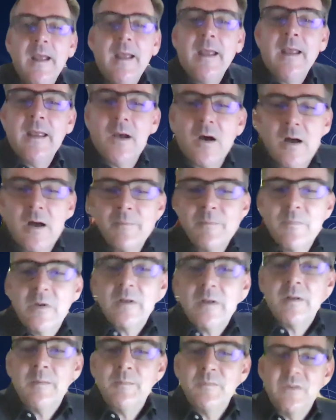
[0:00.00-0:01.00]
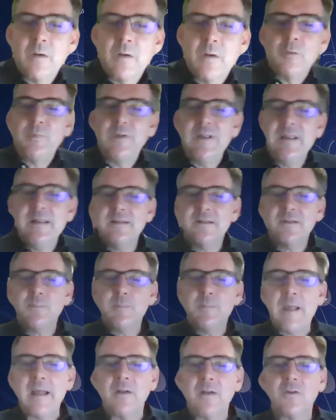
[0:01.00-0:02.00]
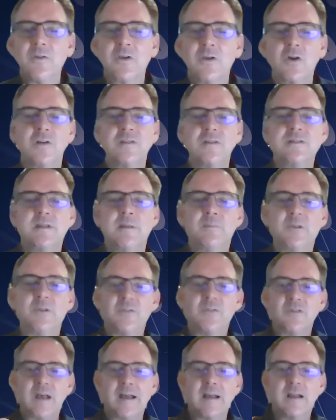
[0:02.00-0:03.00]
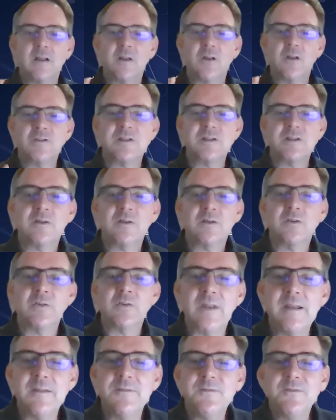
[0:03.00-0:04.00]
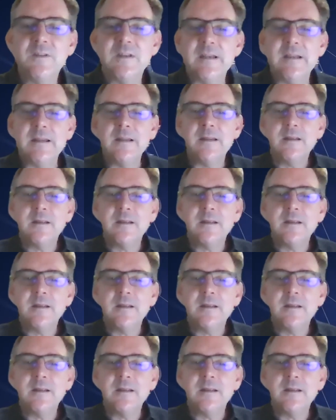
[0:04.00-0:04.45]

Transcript: Mzamo, please expand on the concept of psychological safety